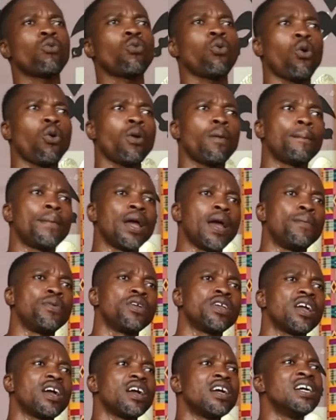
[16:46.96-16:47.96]
a court
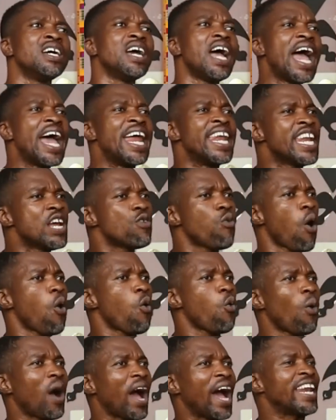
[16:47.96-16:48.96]
baby. And no one
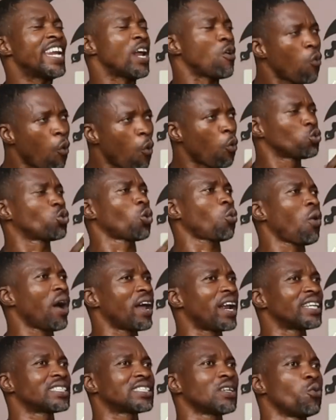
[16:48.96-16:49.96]
who and your coin to
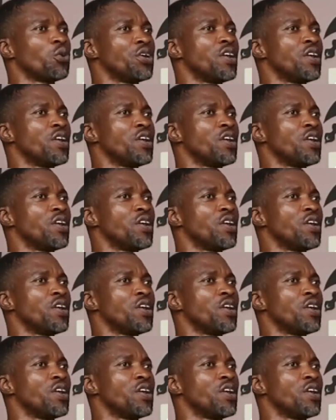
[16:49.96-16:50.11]
quan answer